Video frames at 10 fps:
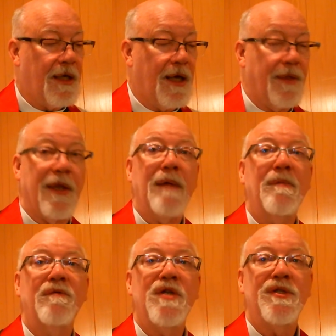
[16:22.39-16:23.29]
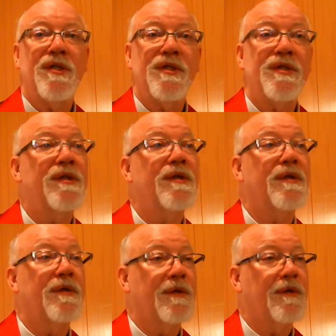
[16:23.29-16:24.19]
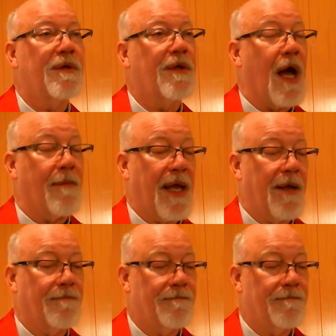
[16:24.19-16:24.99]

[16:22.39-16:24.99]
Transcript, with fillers: In the name of Jesus, Amen.